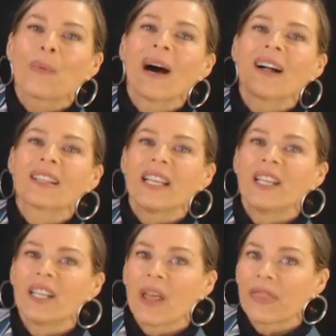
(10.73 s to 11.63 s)
Well,
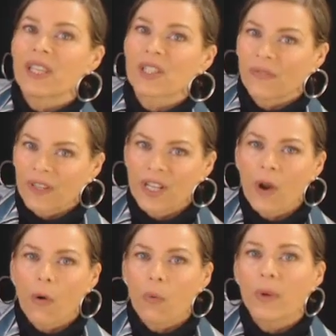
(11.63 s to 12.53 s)
in this
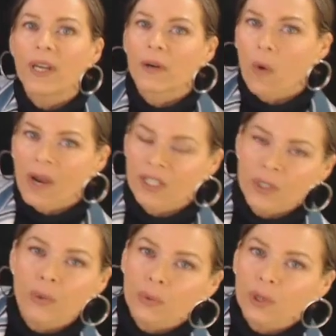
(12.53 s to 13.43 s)
video, we are going
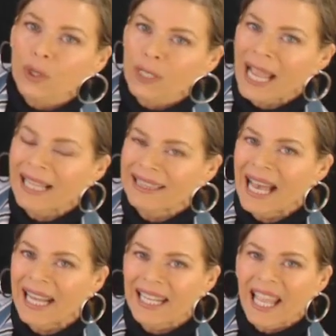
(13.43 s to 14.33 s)
to look at
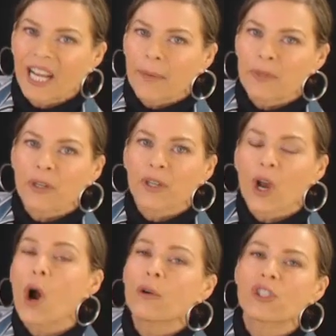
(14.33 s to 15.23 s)
that. Again, I'm your
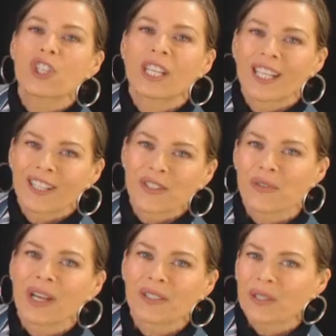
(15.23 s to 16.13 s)
coaching
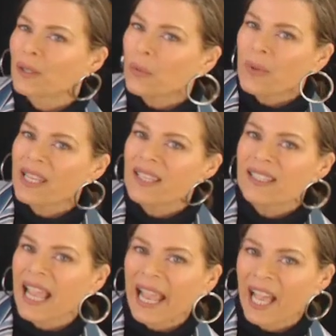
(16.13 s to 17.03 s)
instructor,
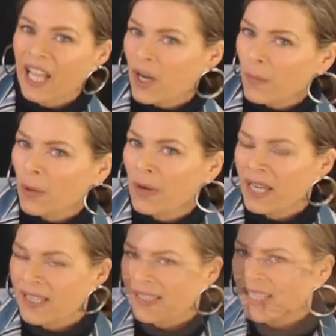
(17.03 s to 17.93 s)
Louise and
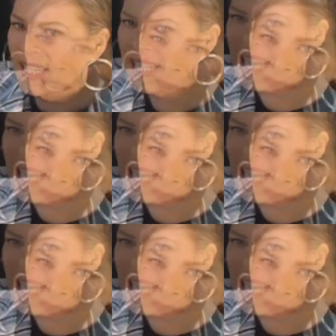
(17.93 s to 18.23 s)
Maurice.